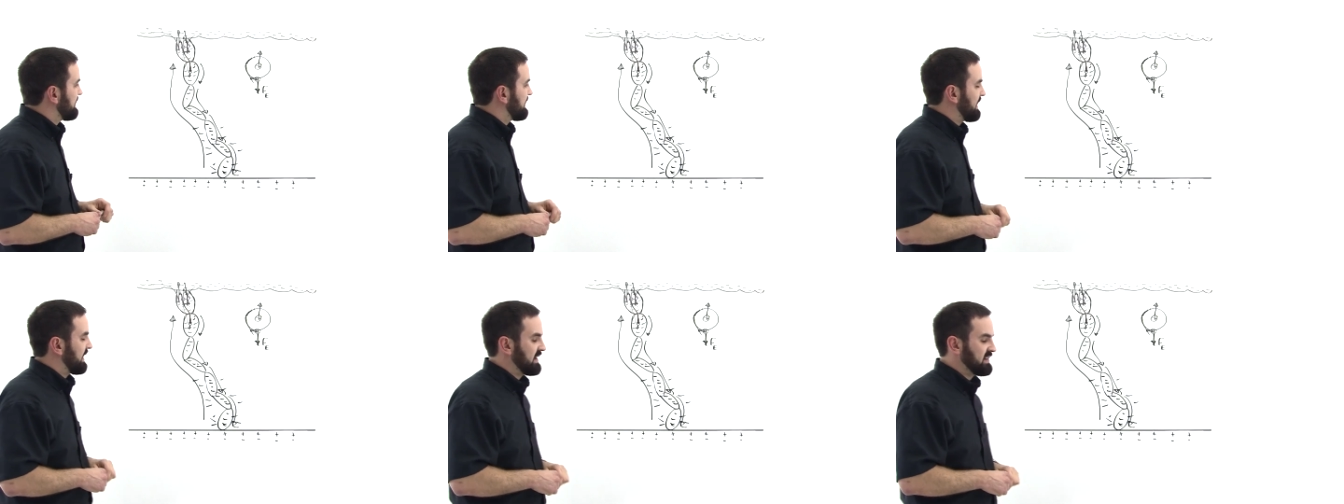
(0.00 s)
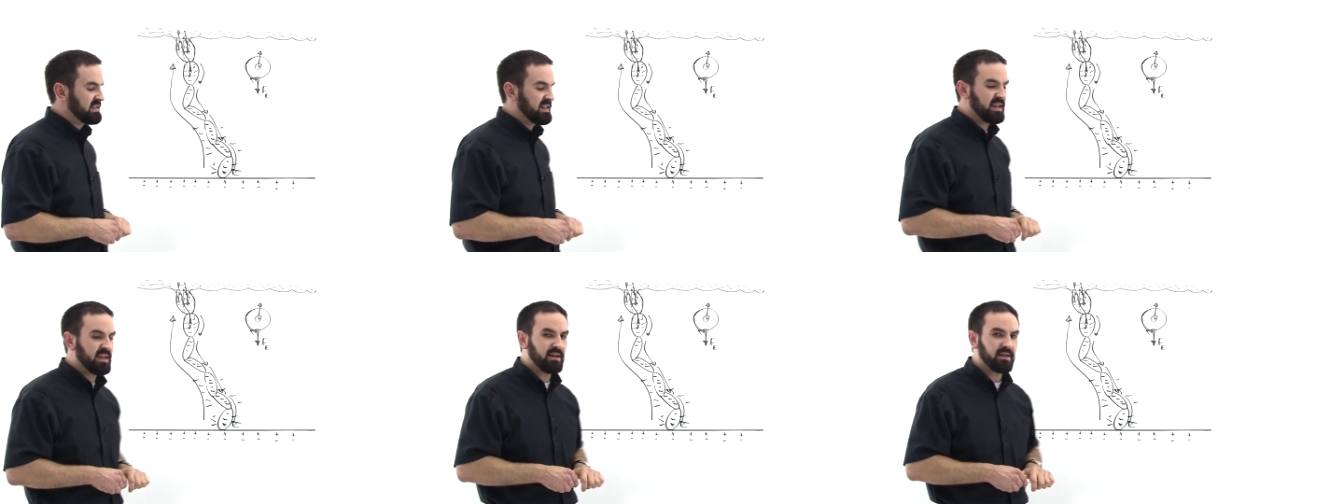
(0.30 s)
That
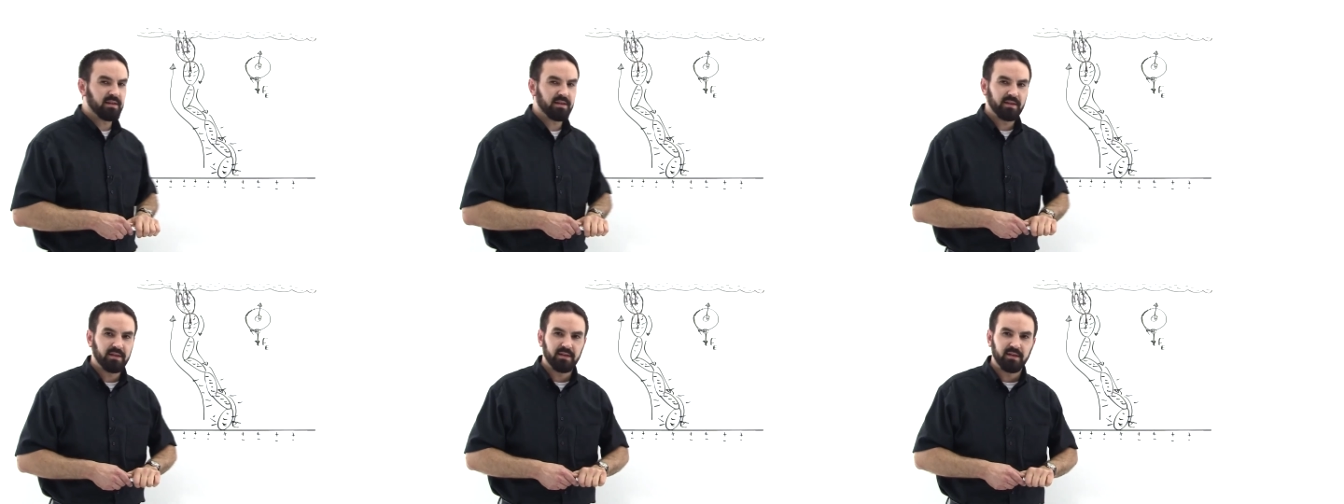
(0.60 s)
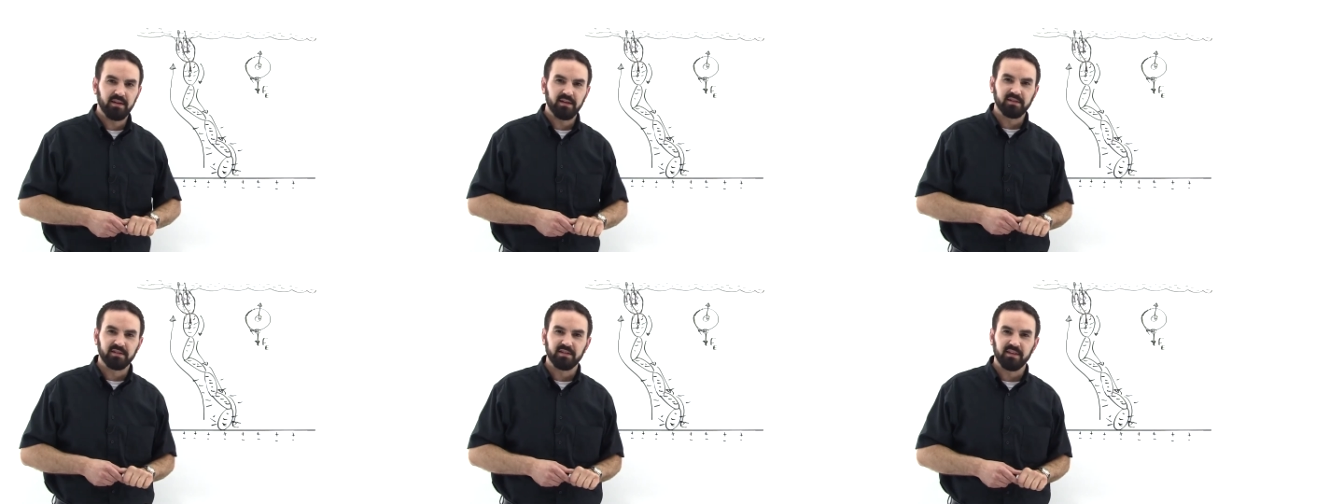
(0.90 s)
is it.
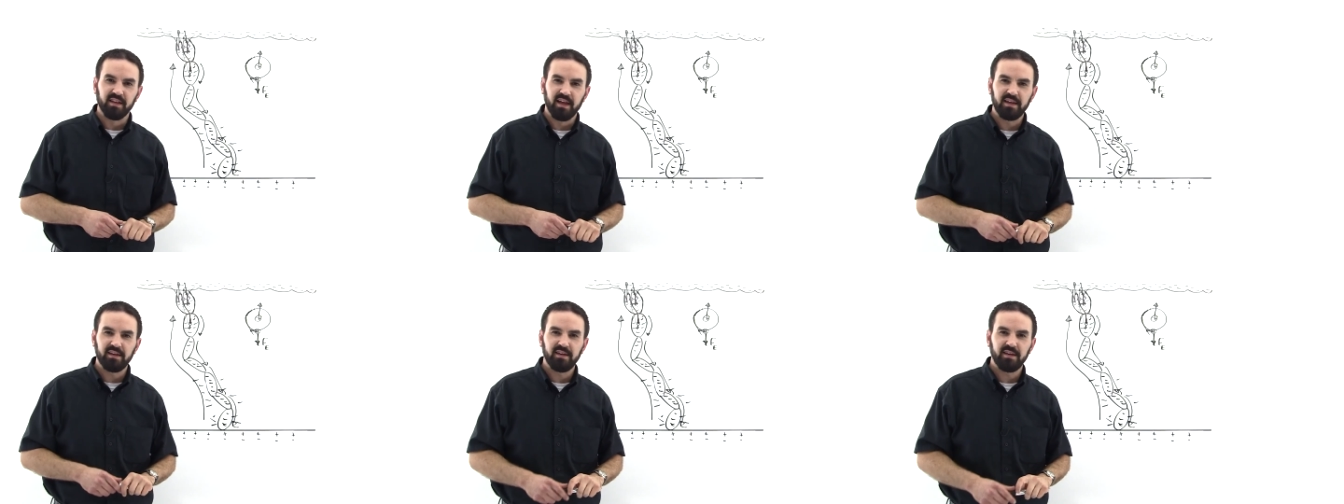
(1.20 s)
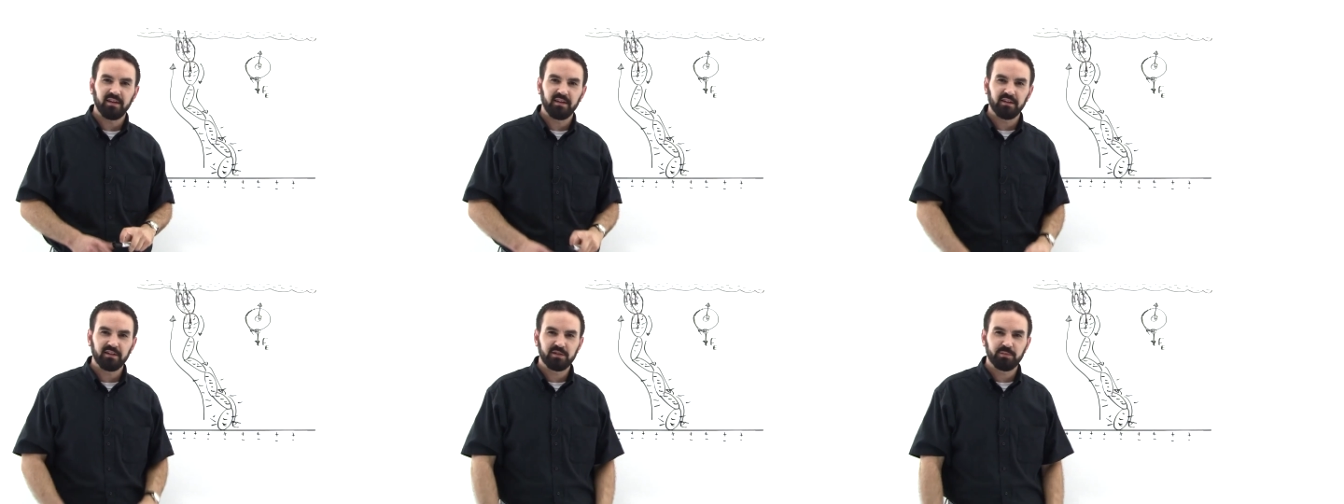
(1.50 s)
That is
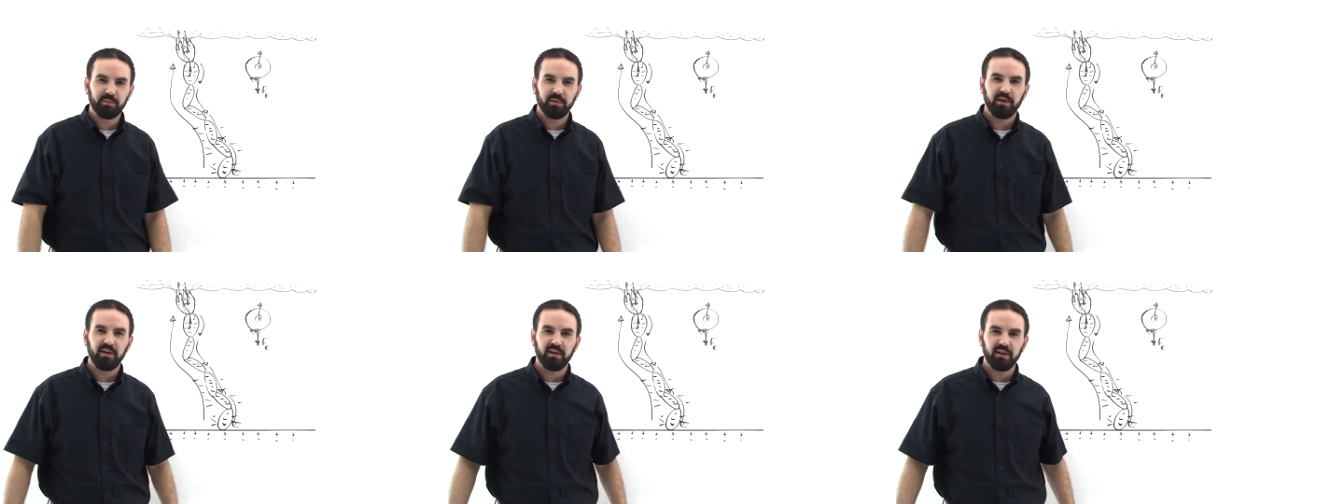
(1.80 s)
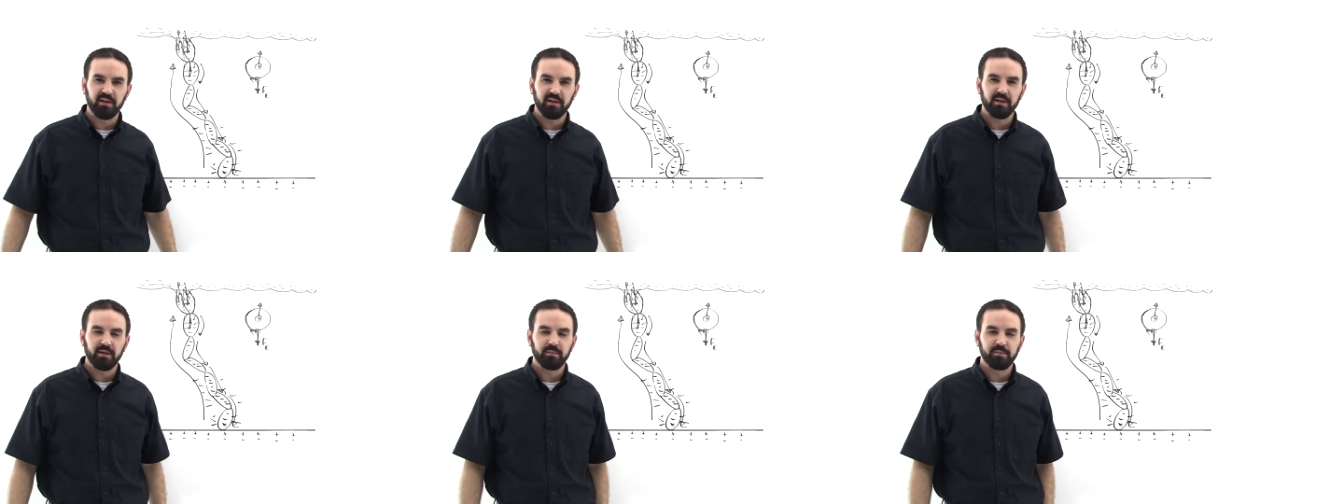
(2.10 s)
lightning
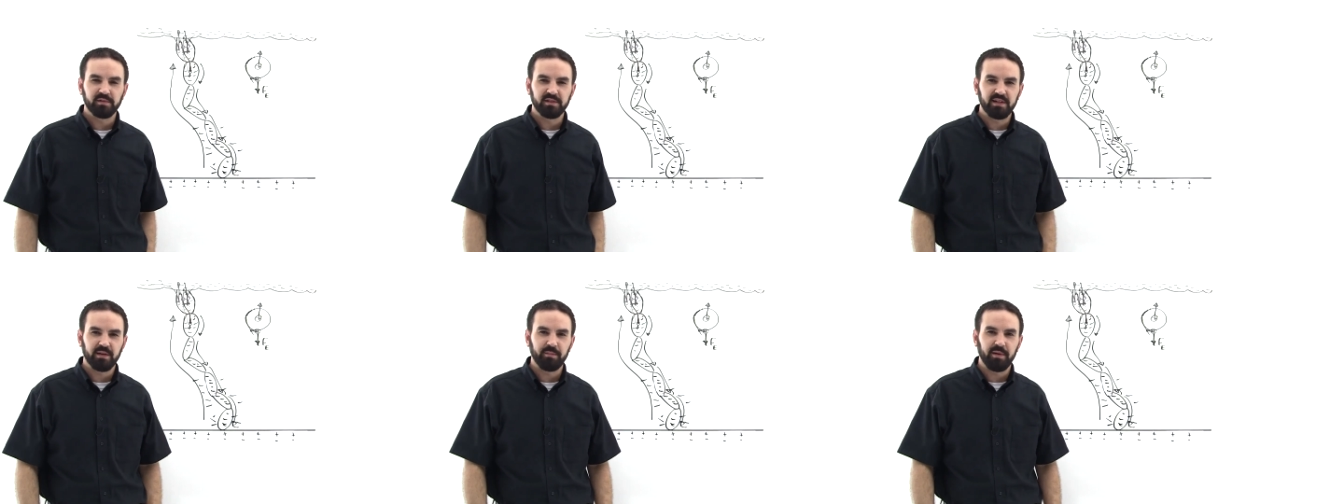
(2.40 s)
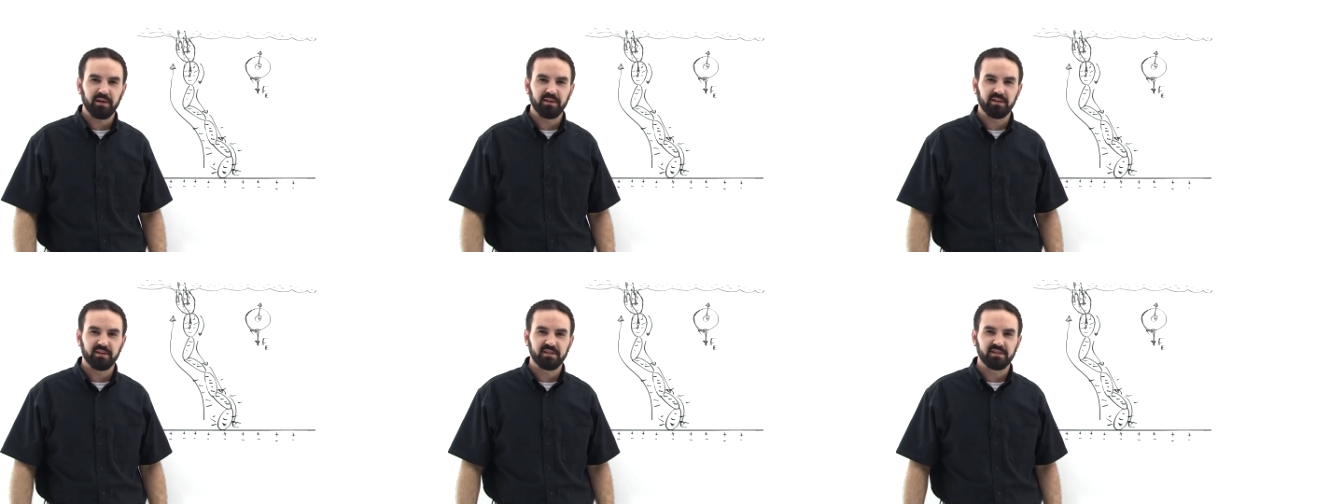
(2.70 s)
explained. I'm going to step
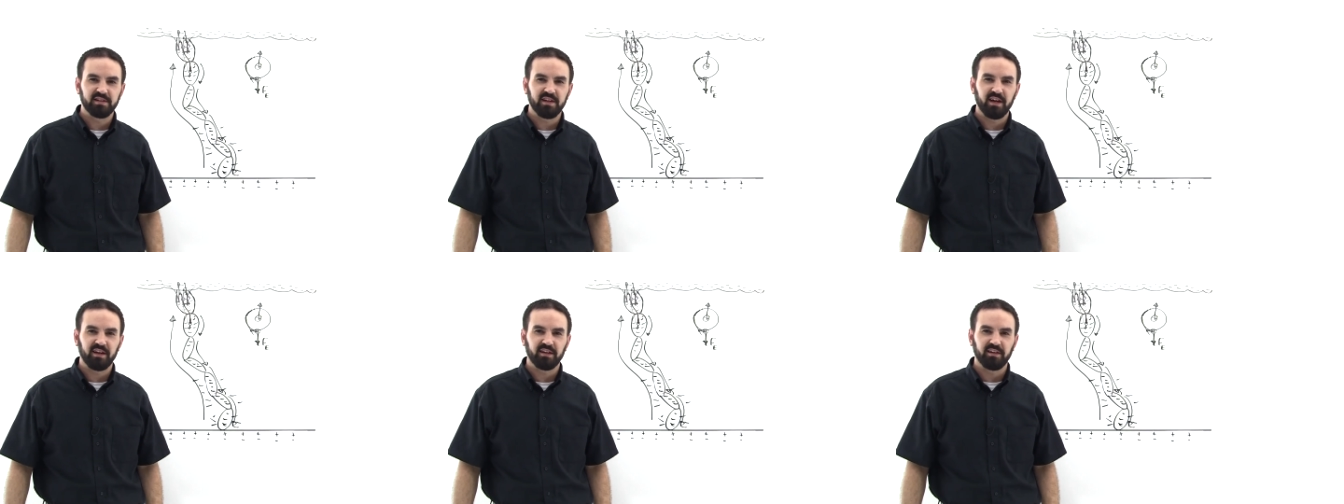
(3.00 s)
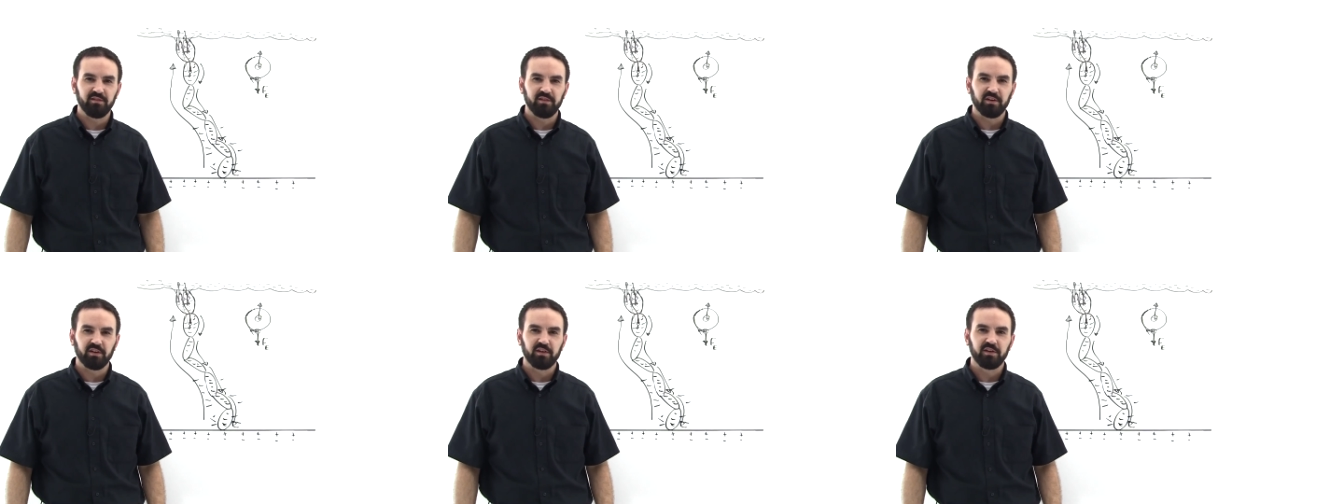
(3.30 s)
out to the side,
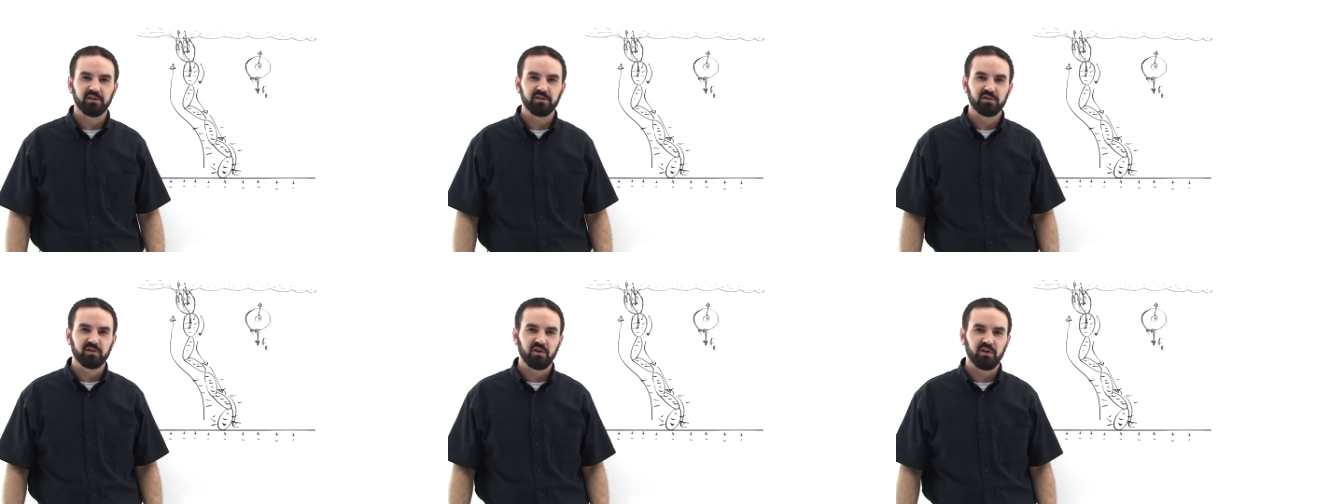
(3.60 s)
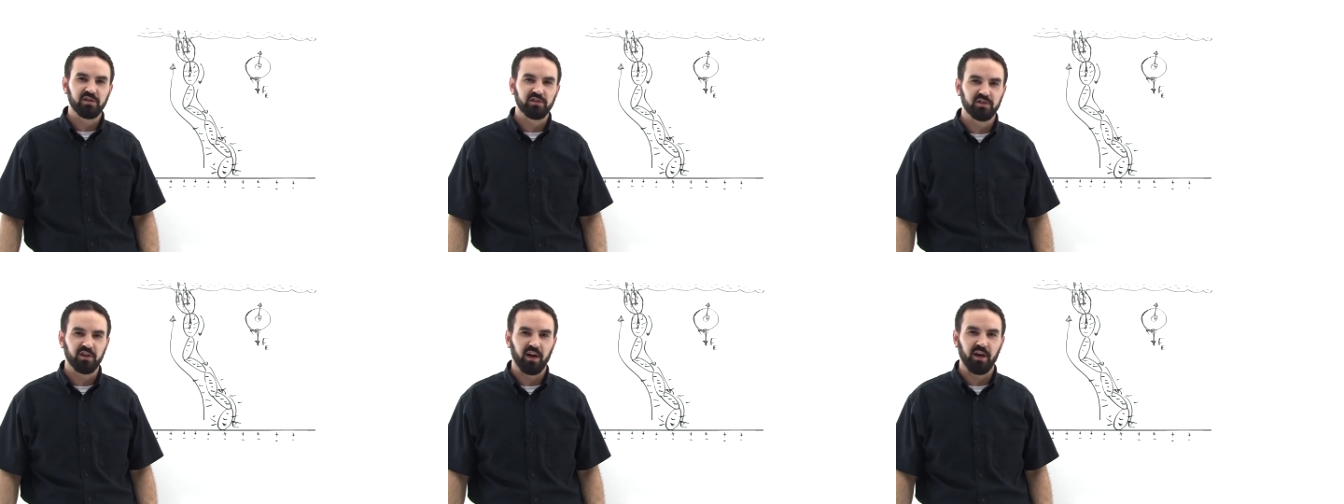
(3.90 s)
give you a clear
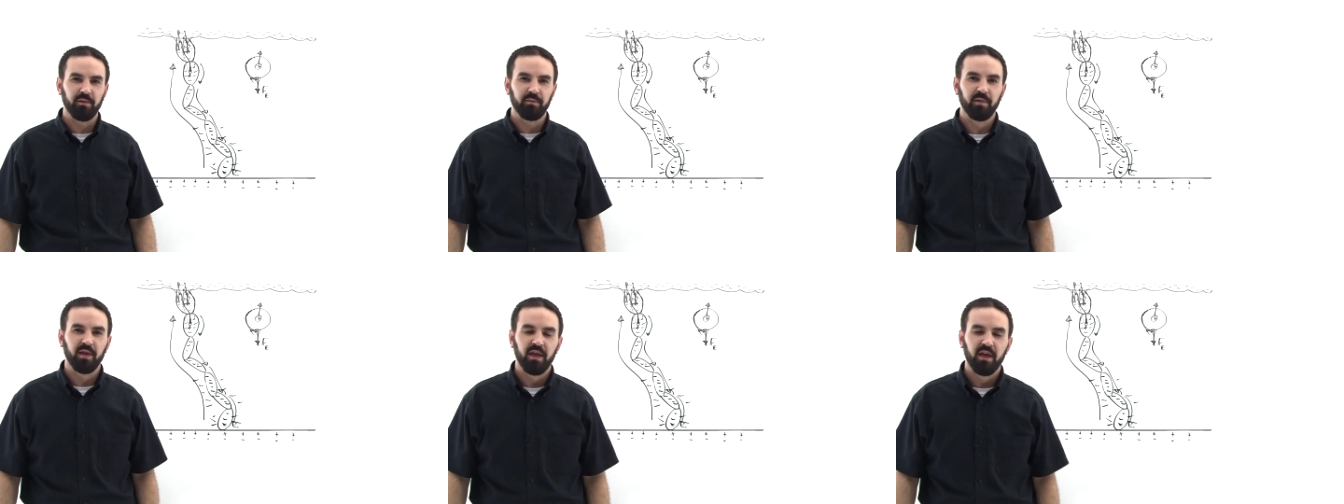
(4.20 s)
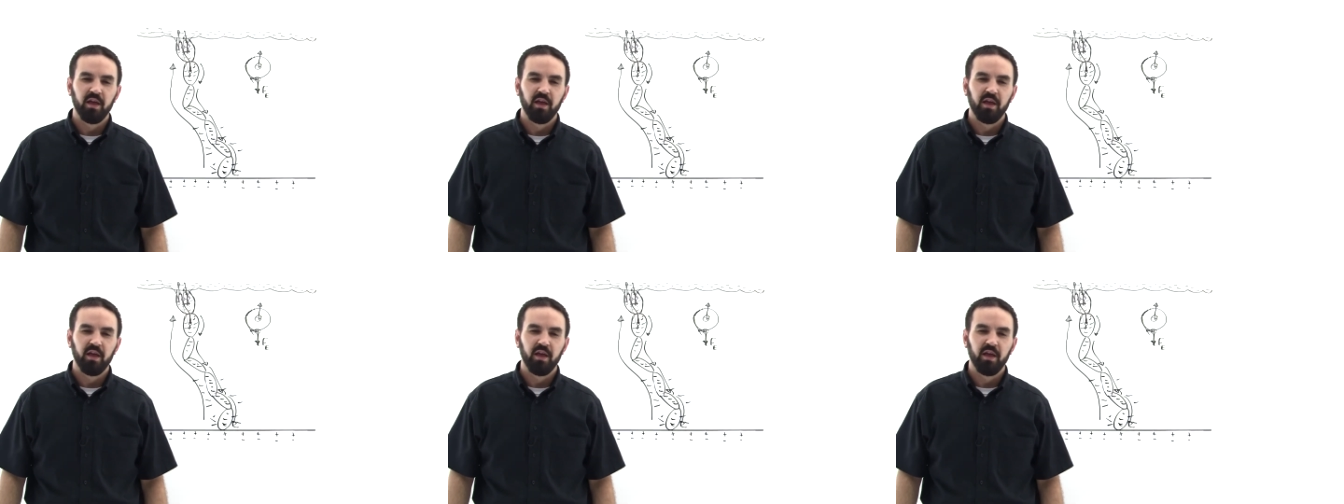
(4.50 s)
screenshot.